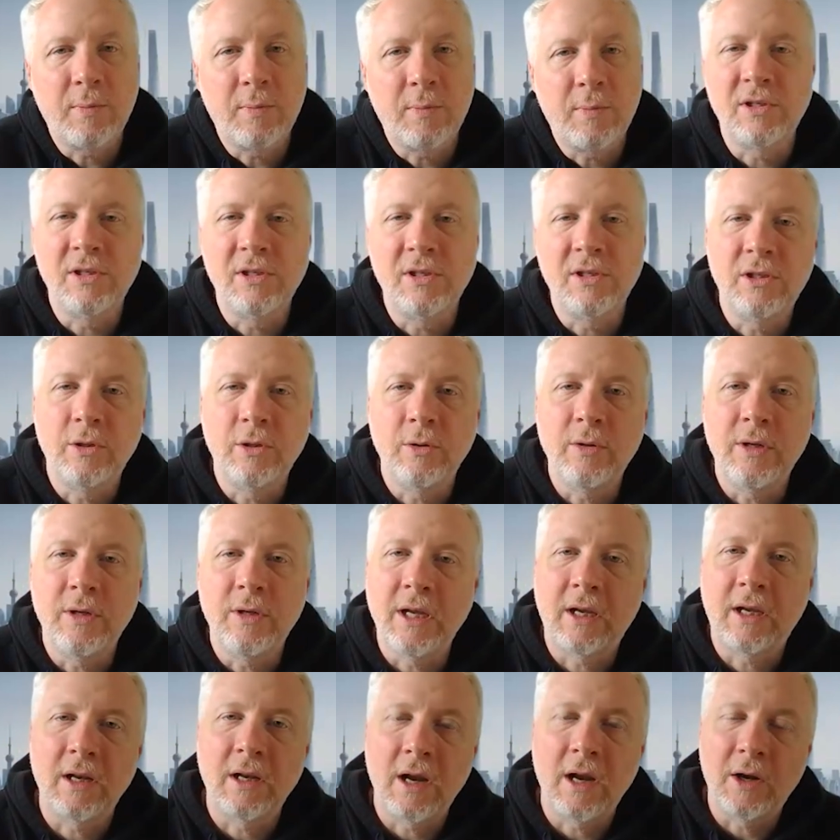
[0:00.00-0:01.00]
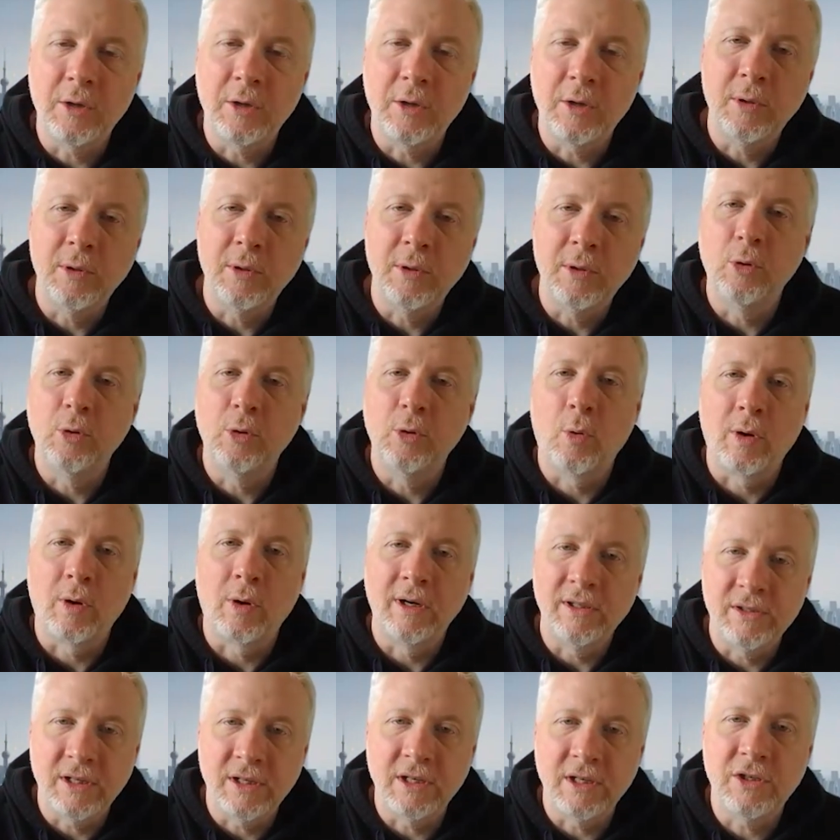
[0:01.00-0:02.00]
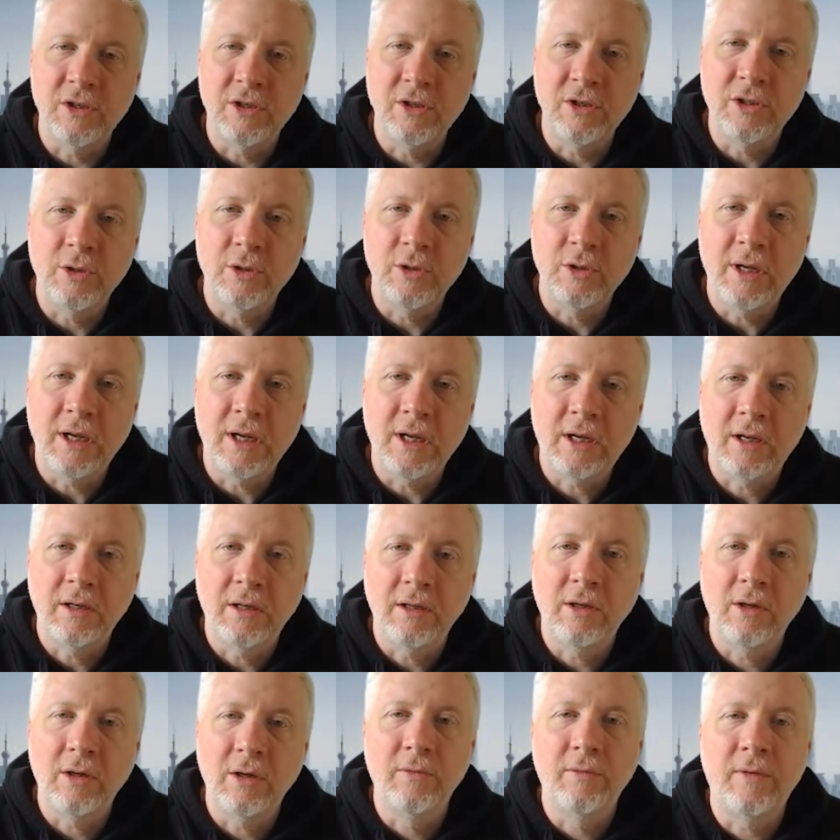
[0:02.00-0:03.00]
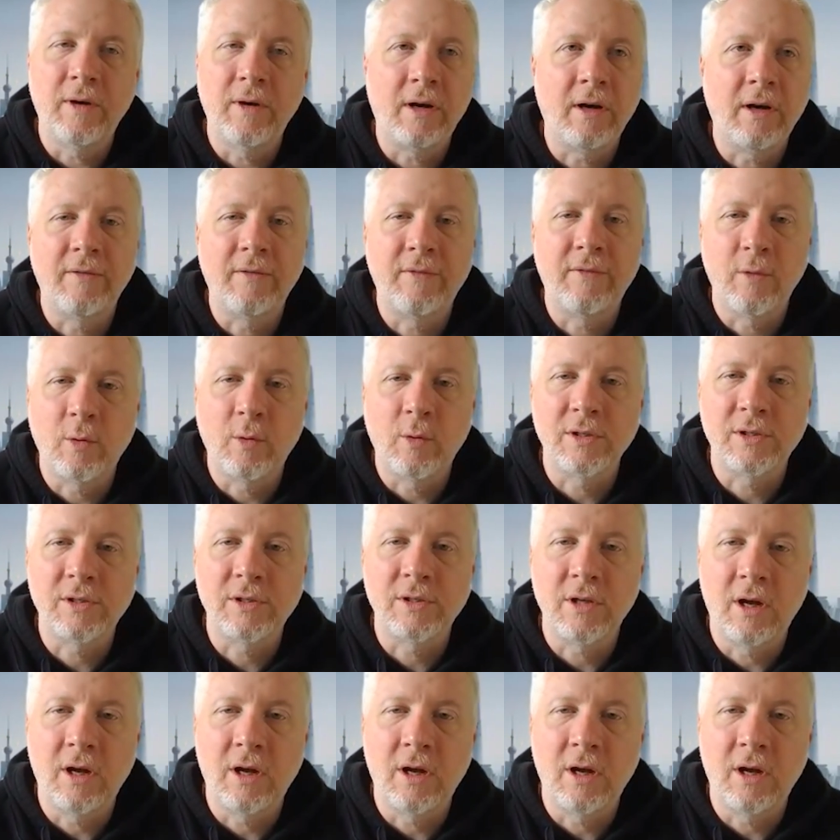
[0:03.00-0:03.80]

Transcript: person's unique and how you build your organization is unique. And you're very focused